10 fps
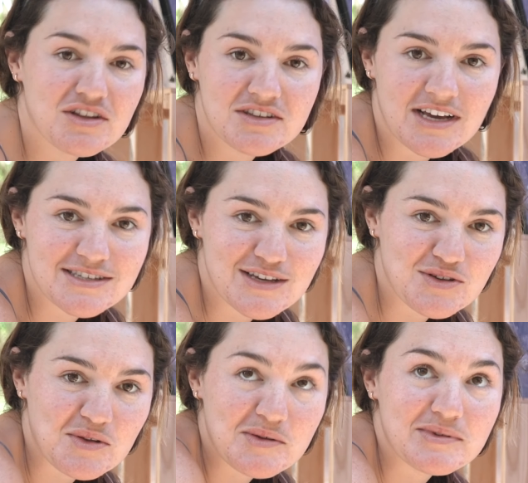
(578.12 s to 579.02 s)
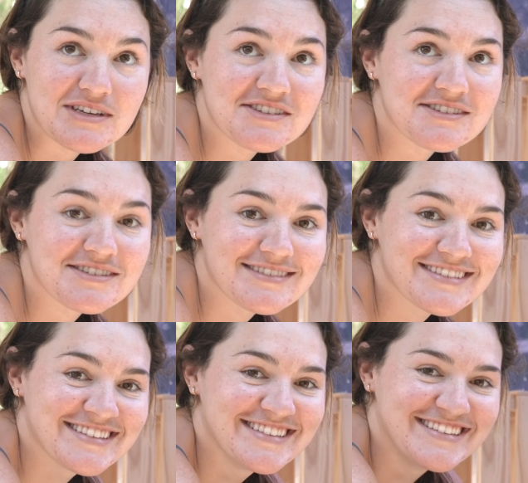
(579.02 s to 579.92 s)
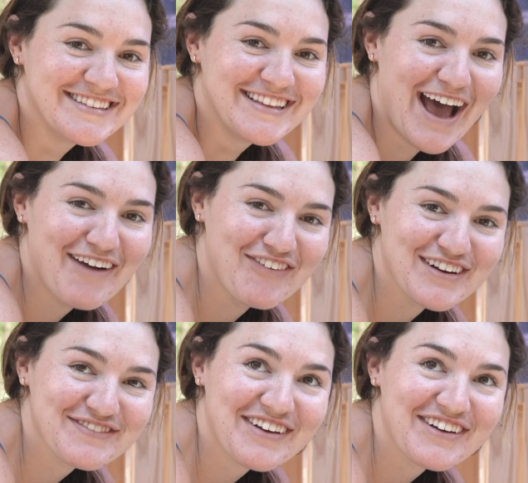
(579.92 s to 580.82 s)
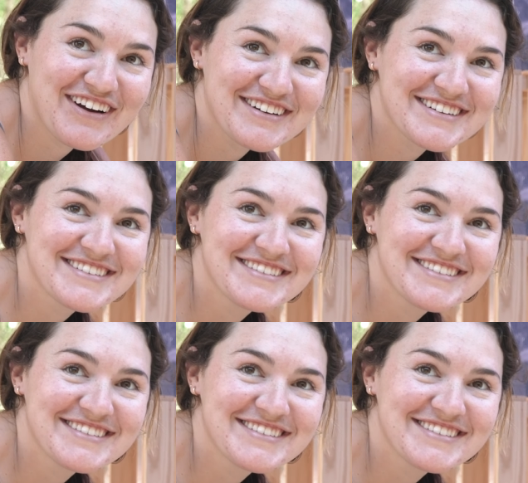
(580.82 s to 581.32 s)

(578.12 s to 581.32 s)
Nice things only, please. I worked very hard.